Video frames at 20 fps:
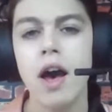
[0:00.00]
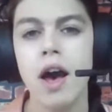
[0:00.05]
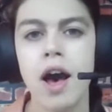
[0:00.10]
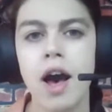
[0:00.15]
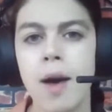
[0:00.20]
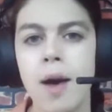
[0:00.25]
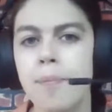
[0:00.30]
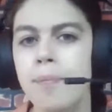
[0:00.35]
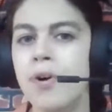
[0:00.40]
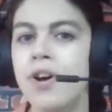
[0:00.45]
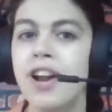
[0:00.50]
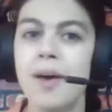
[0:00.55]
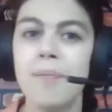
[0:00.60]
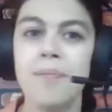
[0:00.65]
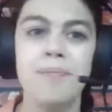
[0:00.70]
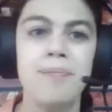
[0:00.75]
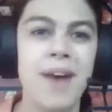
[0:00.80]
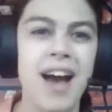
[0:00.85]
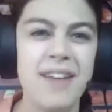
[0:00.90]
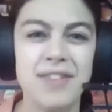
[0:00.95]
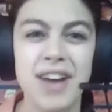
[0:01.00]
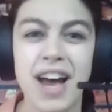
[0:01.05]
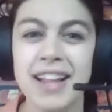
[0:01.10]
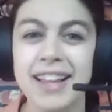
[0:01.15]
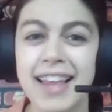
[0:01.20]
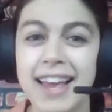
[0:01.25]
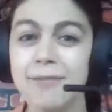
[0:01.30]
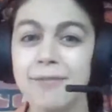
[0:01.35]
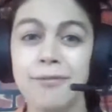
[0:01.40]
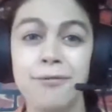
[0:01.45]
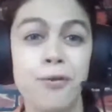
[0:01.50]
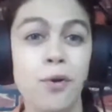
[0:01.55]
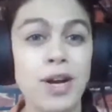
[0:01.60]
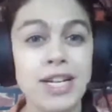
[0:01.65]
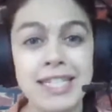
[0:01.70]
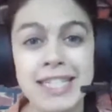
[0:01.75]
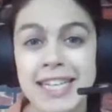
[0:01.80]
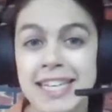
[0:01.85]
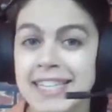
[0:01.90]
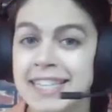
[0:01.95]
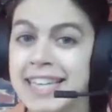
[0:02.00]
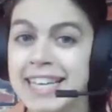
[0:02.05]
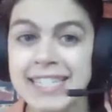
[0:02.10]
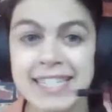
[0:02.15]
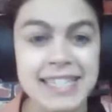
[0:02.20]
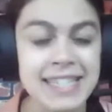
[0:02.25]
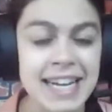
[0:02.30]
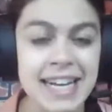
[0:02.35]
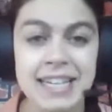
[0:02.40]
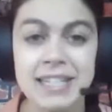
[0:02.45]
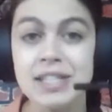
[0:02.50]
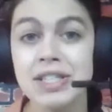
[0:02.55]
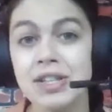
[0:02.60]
I've got like 14 listings.